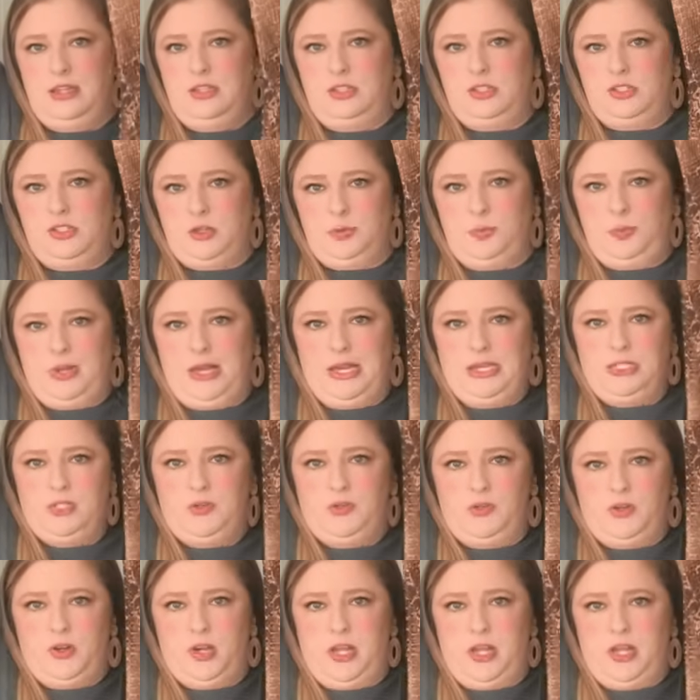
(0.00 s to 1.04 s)
surplice
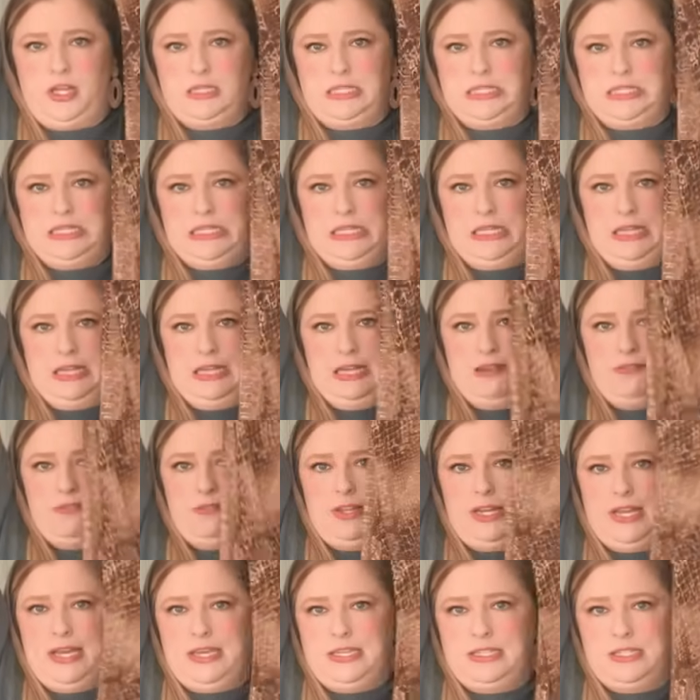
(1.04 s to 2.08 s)
front
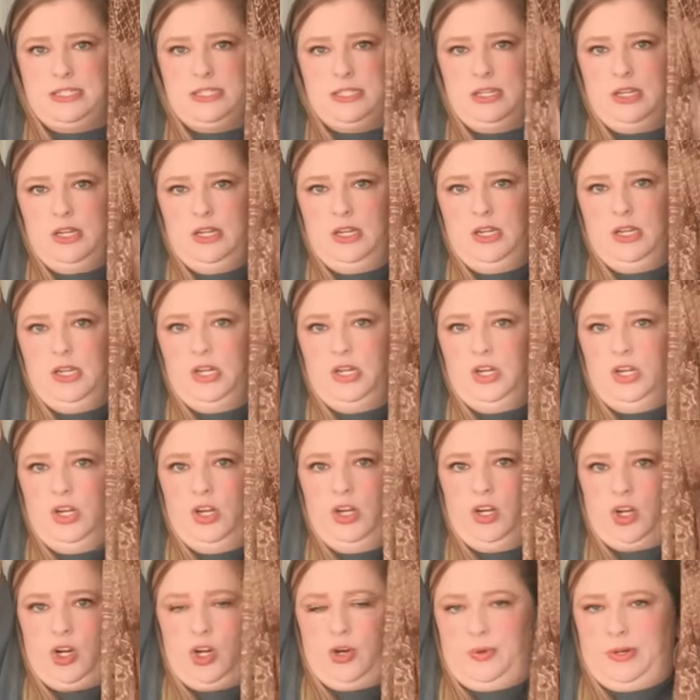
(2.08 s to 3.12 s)
sleeveless
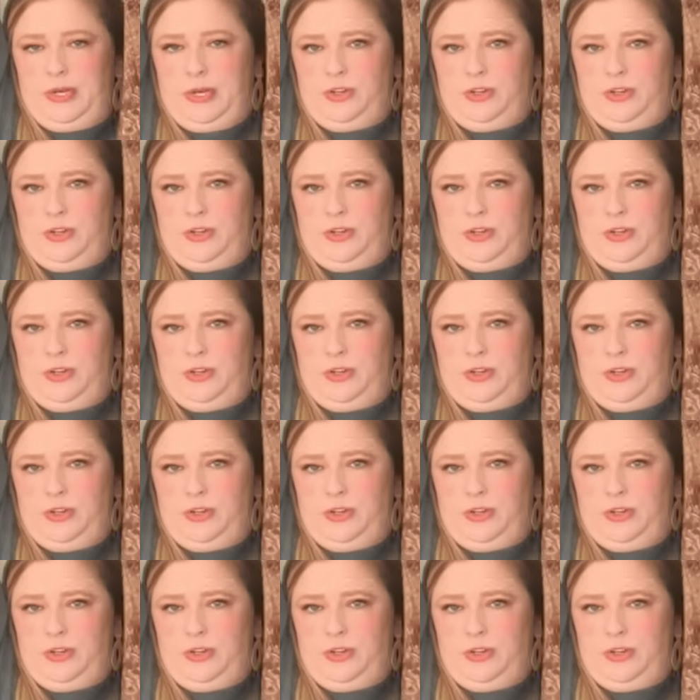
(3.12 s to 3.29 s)
career